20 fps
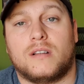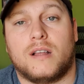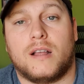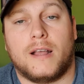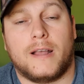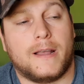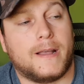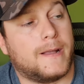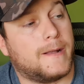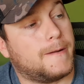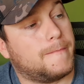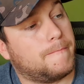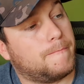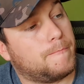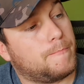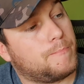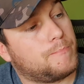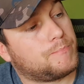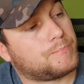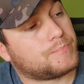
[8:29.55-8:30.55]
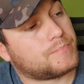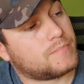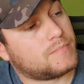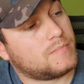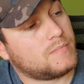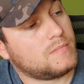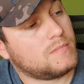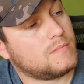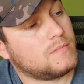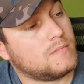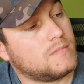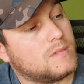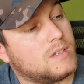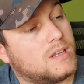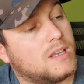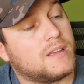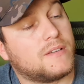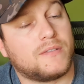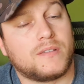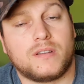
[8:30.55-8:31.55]

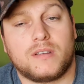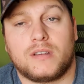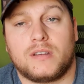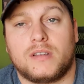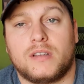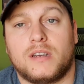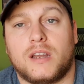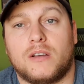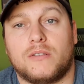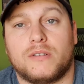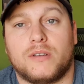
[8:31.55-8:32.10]
If you know,